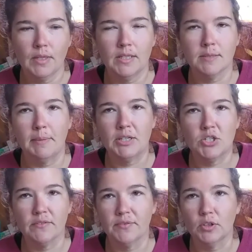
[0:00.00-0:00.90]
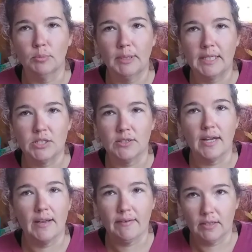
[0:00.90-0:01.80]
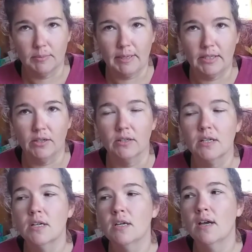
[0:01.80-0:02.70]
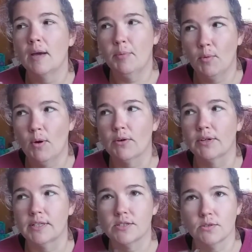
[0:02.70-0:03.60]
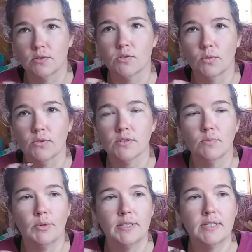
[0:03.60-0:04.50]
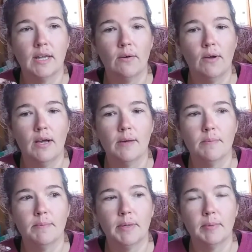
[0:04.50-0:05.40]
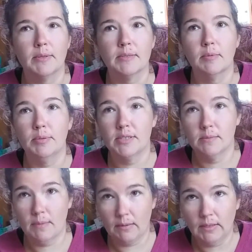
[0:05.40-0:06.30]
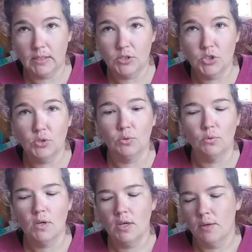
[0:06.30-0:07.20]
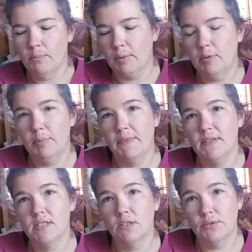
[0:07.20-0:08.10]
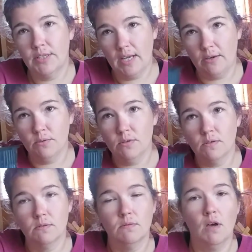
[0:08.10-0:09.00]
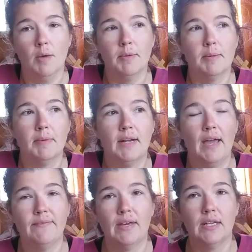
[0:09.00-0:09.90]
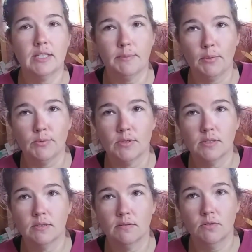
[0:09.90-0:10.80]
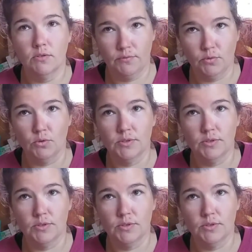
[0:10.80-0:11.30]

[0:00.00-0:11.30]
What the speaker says: it's a makeshift little planter I have out in the backyard. I put water in it so the soil's moist now. But anyways, I'm gonna put some out there too. But I want to put this in the greenhouse, and I'm gonna have that exposed to the full